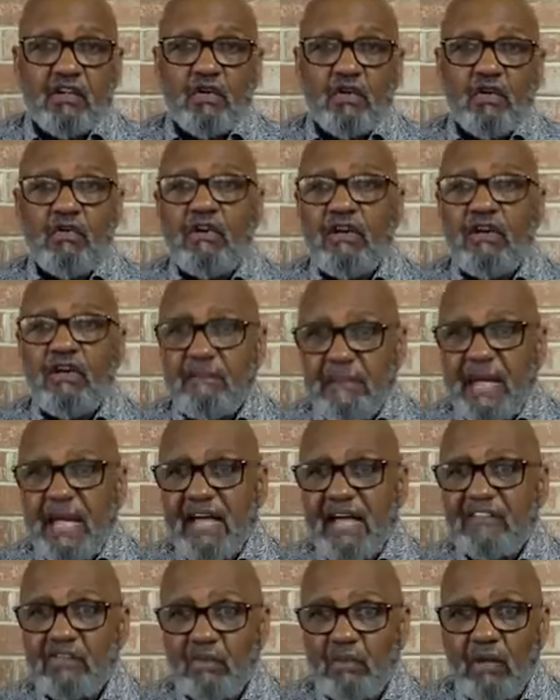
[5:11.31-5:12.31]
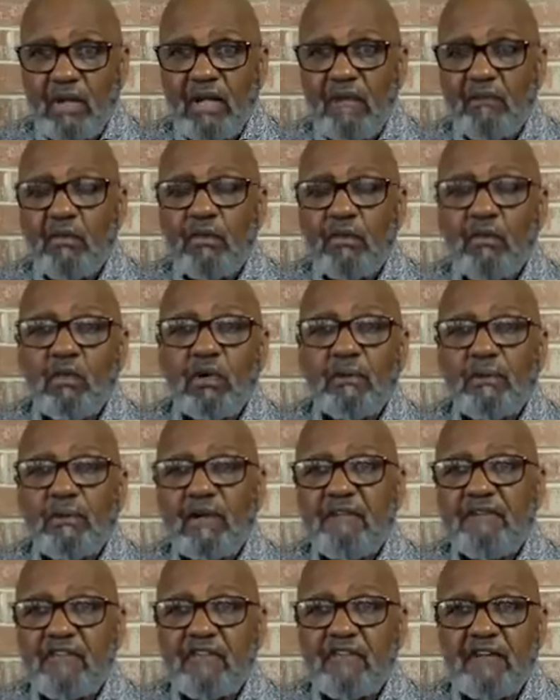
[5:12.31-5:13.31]
who have passed. So we want to
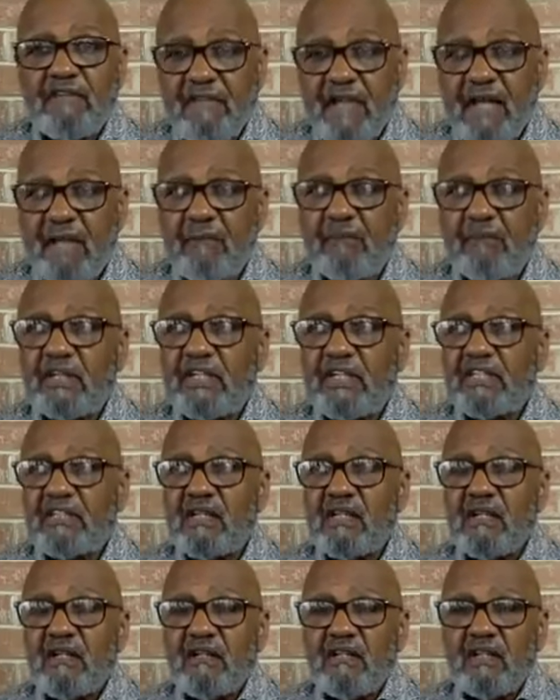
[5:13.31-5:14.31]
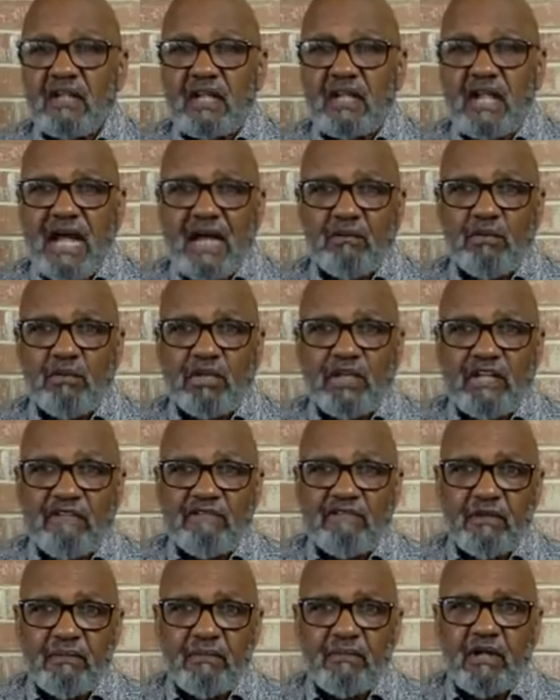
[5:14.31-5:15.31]
pray for their families, that God will
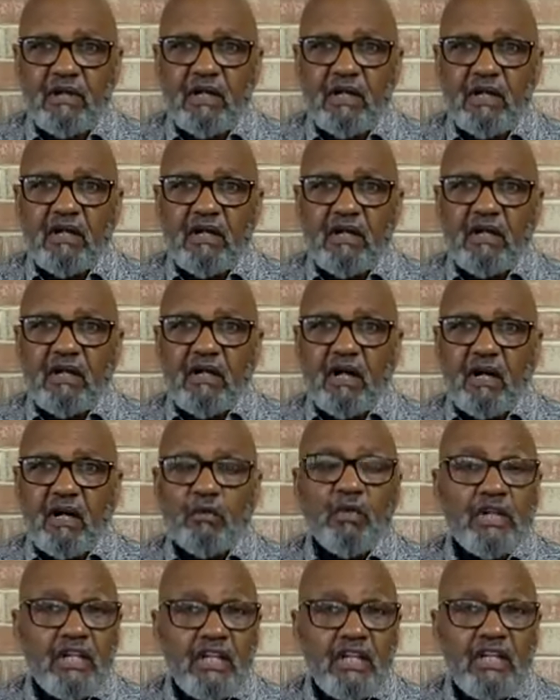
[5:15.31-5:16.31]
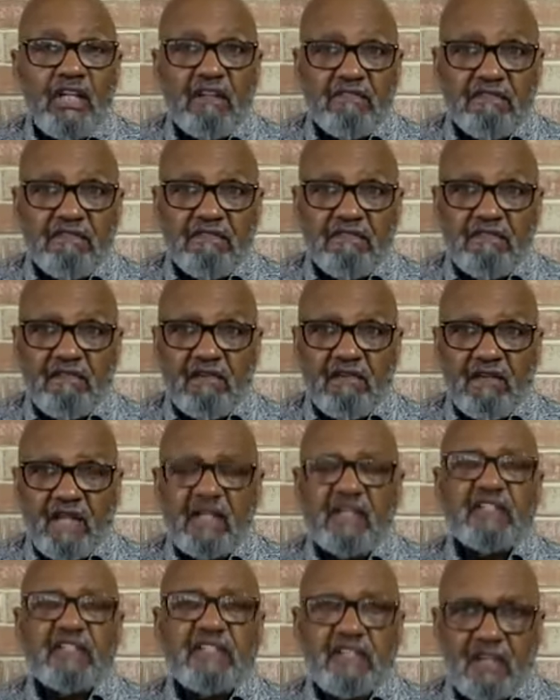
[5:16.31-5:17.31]
give them uh, relief and
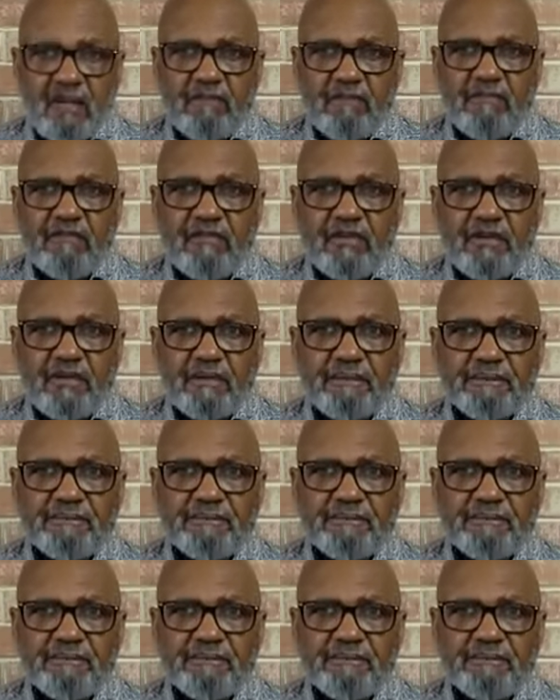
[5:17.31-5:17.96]
his comfort.